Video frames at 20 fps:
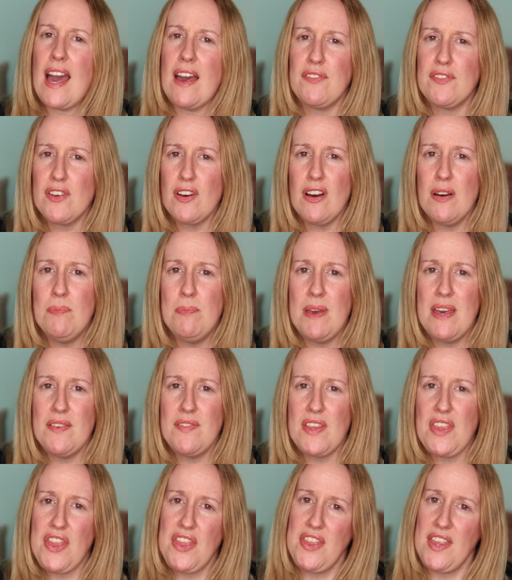I've got a bit
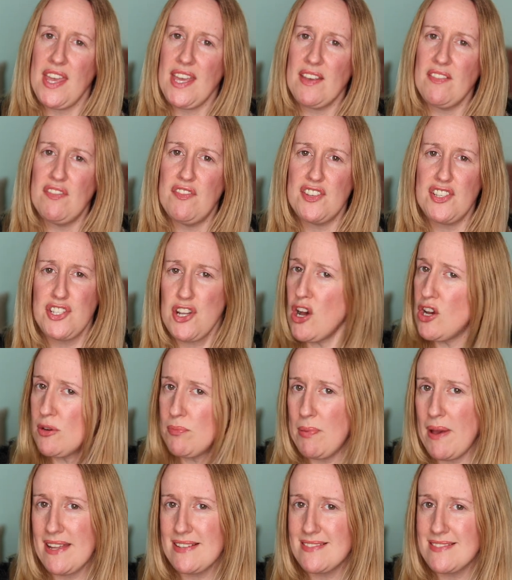of a thing for
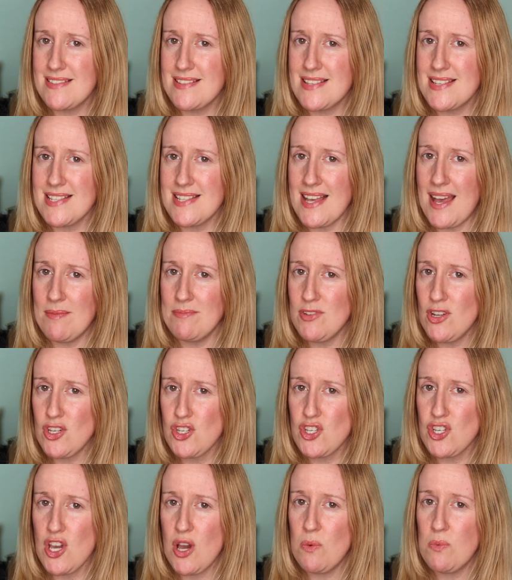dog beds. I'm
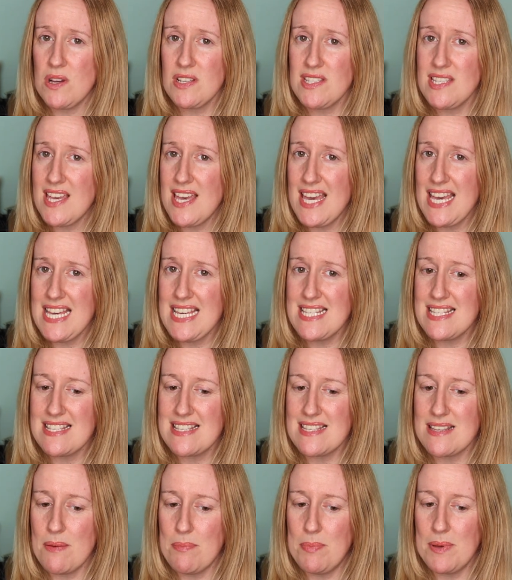not sure what it
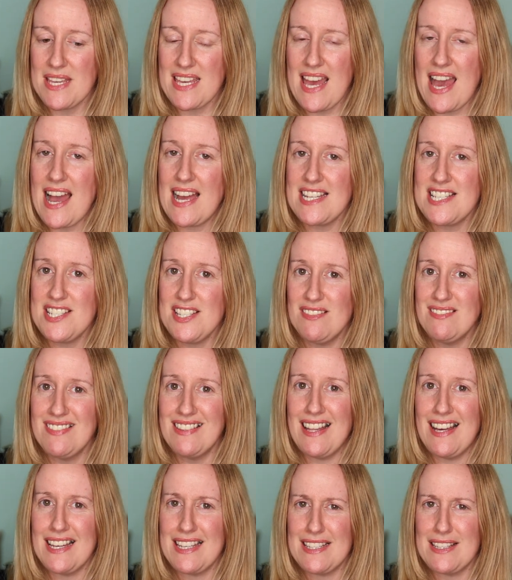is, but yeah, I do
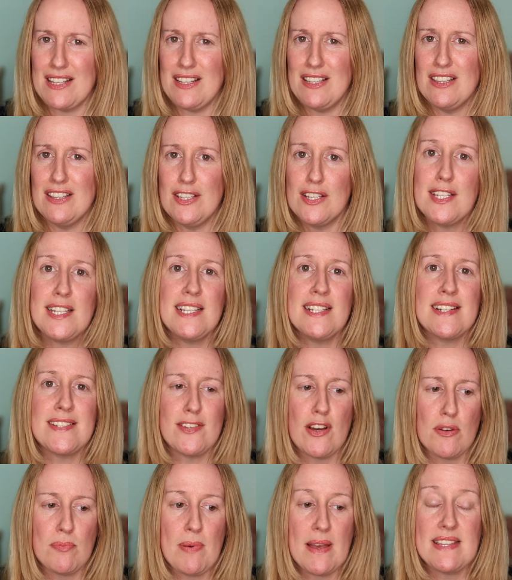like looking at
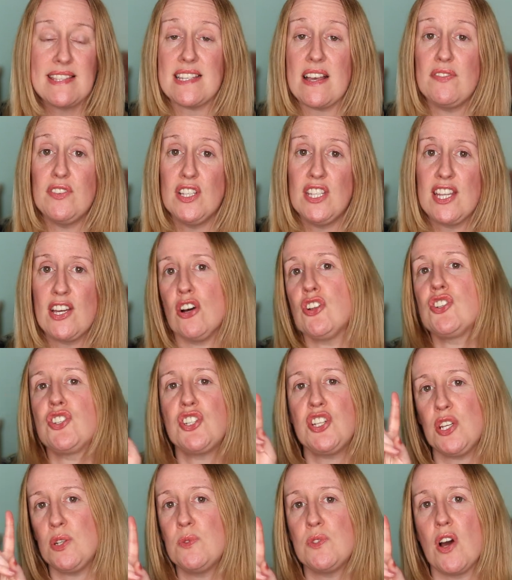dog beds. I've only got
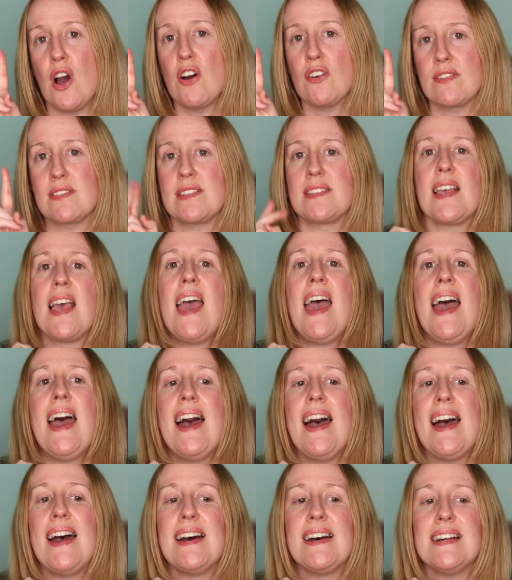two dogs
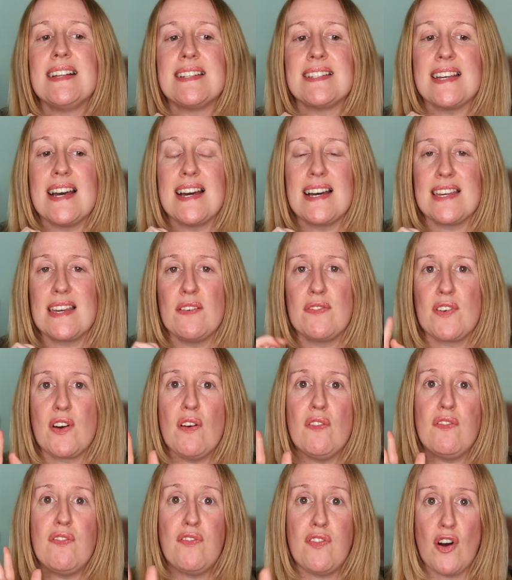and I have
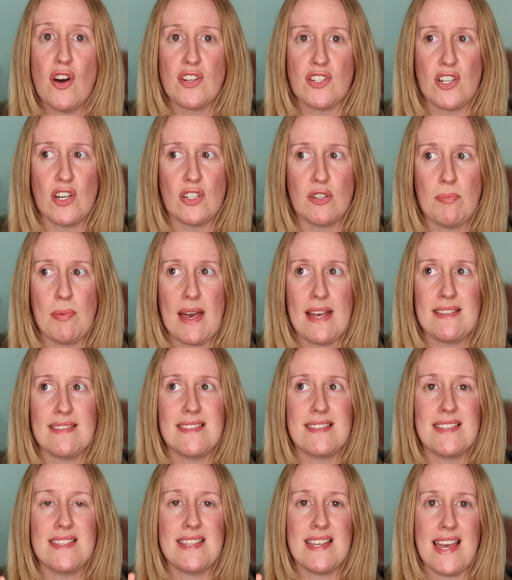got four dog
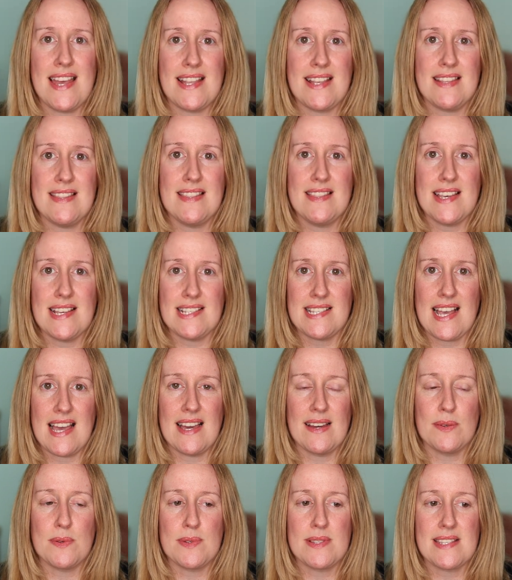beds in this
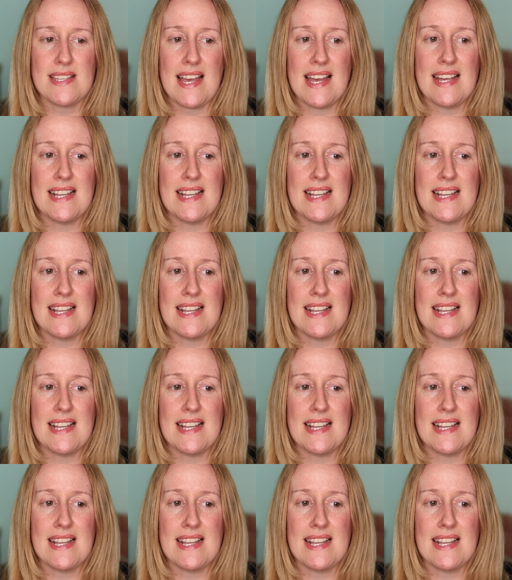house.